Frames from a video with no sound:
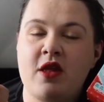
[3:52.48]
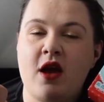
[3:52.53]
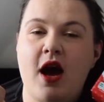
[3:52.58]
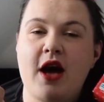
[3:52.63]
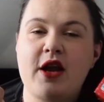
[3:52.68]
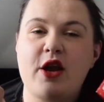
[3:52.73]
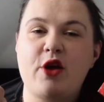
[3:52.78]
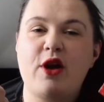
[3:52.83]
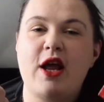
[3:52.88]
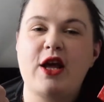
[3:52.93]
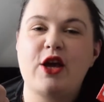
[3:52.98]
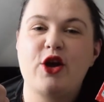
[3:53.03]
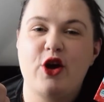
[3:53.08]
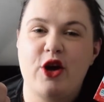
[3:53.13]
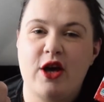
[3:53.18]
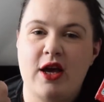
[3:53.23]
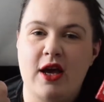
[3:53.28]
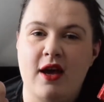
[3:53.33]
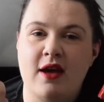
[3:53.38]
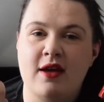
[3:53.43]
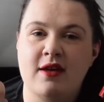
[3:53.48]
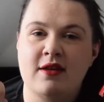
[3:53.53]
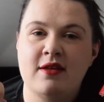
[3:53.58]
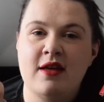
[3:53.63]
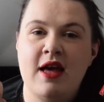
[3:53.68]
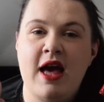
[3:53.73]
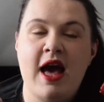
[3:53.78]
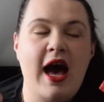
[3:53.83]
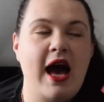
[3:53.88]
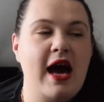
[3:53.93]
I don't like cooking.
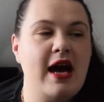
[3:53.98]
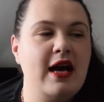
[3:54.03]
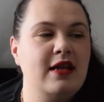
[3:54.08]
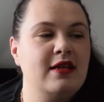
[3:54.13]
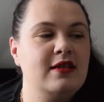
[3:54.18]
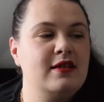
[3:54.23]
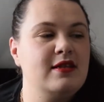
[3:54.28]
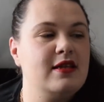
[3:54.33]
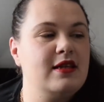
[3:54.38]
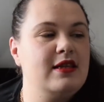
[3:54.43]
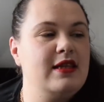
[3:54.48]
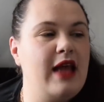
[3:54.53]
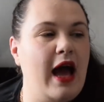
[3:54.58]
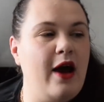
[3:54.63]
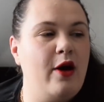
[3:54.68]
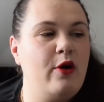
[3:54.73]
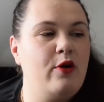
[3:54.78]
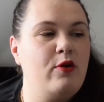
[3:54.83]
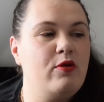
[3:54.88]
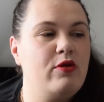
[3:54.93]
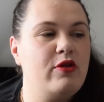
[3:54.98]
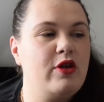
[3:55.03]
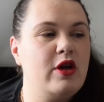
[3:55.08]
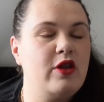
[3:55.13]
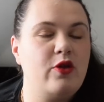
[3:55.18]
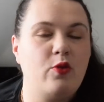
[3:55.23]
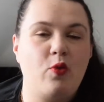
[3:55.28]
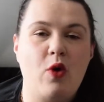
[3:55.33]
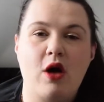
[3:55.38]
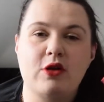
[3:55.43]
And now
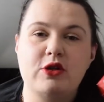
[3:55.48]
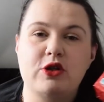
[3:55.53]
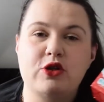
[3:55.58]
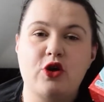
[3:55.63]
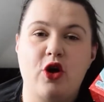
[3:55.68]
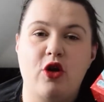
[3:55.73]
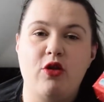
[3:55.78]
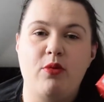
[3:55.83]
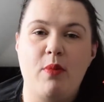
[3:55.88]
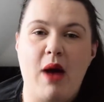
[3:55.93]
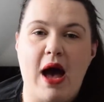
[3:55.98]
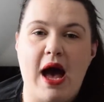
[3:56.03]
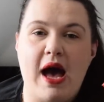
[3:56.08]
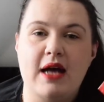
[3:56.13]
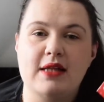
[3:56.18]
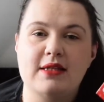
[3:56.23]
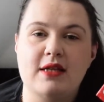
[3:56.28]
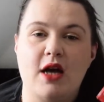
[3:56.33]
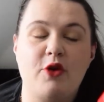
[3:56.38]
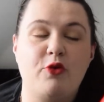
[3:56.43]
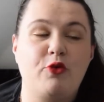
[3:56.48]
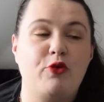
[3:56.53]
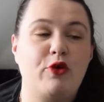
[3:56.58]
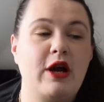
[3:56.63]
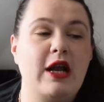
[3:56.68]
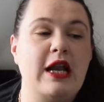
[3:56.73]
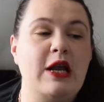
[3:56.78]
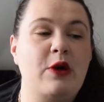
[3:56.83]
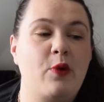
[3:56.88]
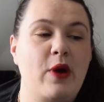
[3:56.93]
that the world has gone mad, I
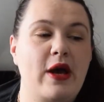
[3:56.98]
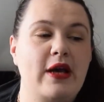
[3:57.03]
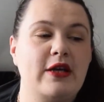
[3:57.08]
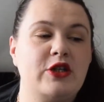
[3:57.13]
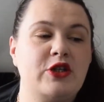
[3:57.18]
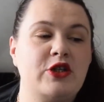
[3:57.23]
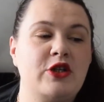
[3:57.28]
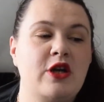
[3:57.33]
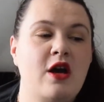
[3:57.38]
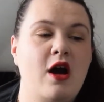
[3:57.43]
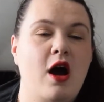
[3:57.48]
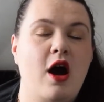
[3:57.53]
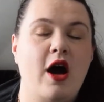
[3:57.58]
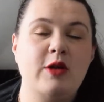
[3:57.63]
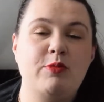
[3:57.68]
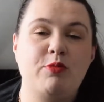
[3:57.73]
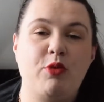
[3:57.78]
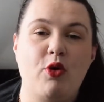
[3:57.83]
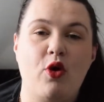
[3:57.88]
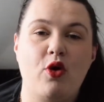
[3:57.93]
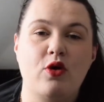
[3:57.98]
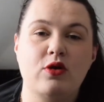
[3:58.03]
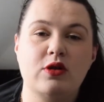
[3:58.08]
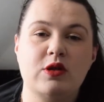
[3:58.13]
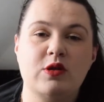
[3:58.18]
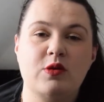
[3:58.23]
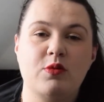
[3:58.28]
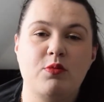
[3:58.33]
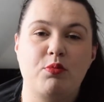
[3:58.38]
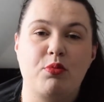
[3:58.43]
really wish I
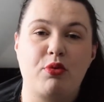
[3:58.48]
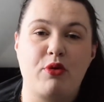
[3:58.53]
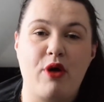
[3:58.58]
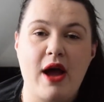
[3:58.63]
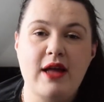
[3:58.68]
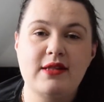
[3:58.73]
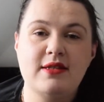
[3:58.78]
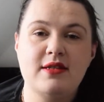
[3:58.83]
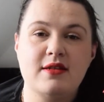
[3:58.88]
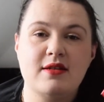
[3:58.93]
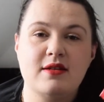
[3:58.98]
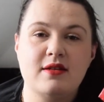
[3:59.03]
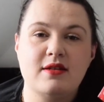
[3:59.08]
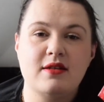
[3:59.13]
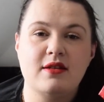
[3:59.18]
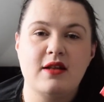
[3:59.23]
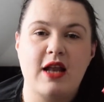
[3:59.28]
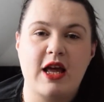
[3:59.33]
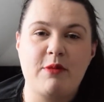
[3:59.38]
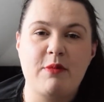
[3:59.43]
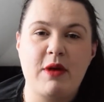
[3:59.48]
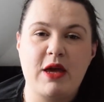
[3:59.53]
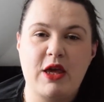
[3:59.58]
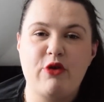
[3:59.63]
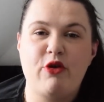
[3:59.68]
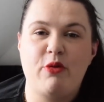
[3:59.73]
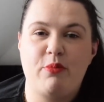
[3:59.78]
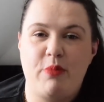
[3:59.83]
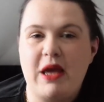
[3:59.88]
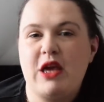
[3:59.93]
bought bread, like make
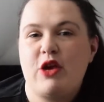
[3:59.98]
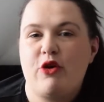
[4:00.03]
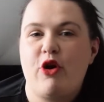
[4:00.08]
your, bake